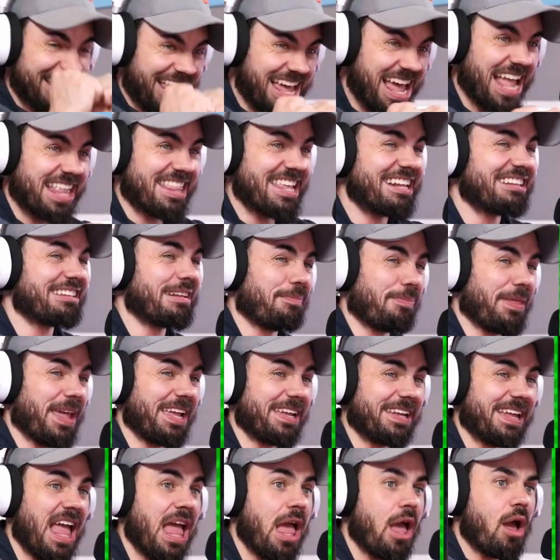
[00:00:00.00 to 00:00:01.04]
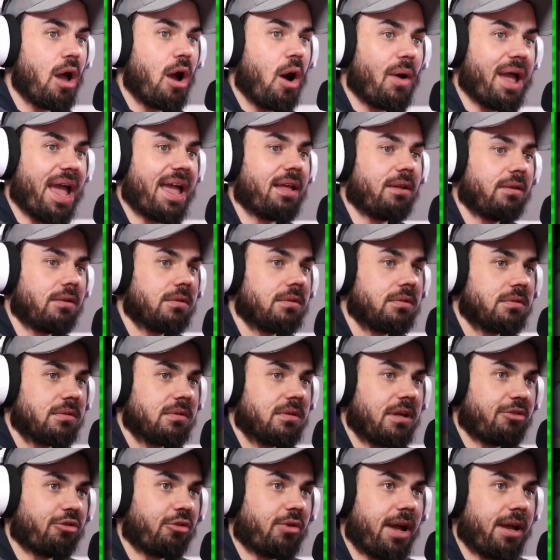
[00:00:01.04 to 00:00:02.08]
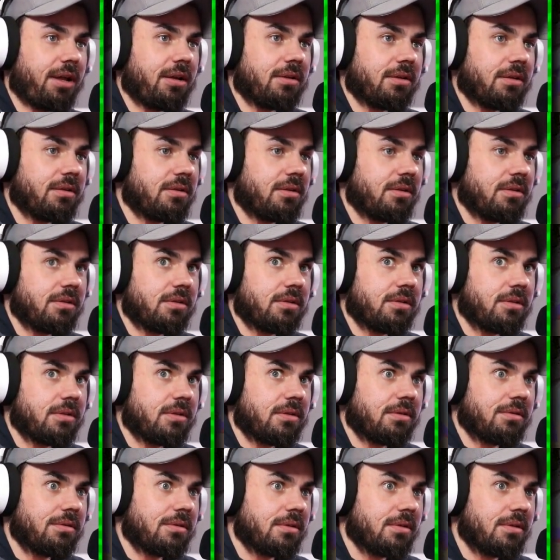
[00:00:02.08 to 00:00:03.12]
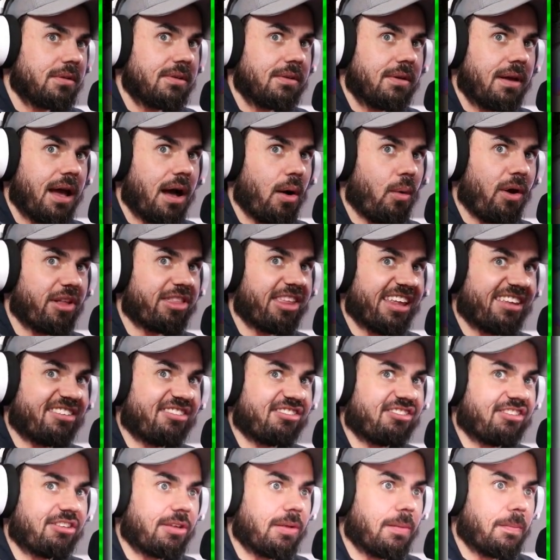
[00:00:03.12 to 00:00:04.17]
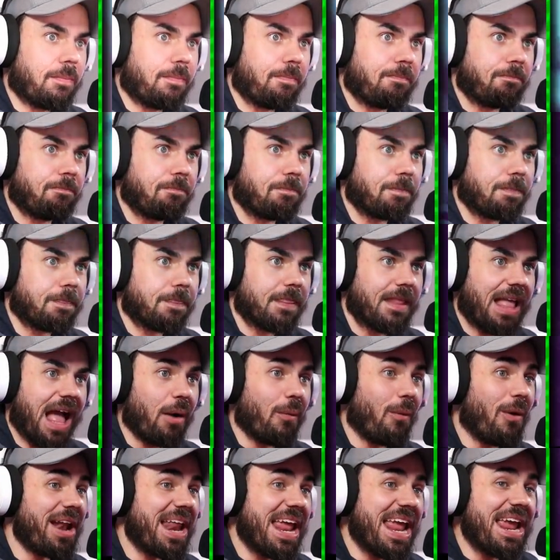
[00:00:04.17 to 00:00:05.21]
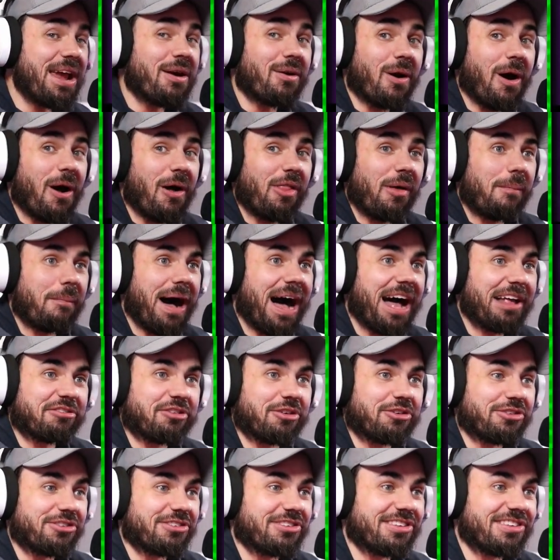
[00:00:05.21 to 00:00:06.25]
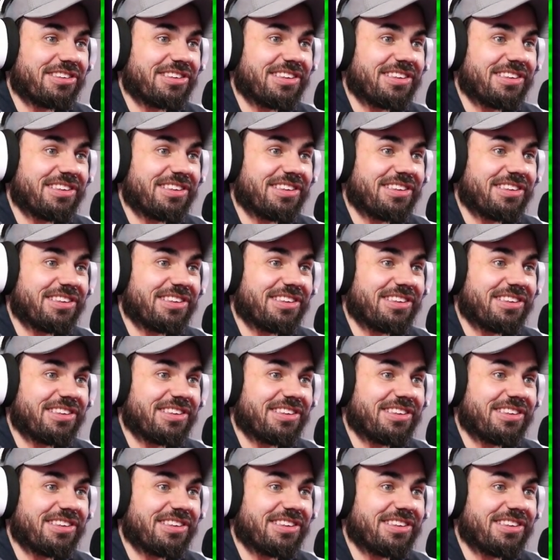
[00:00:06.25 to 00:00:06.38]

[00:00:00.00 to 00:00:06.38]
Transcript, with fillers: I get something. Okay, that's okay. I want this. I want to hear all the monsters.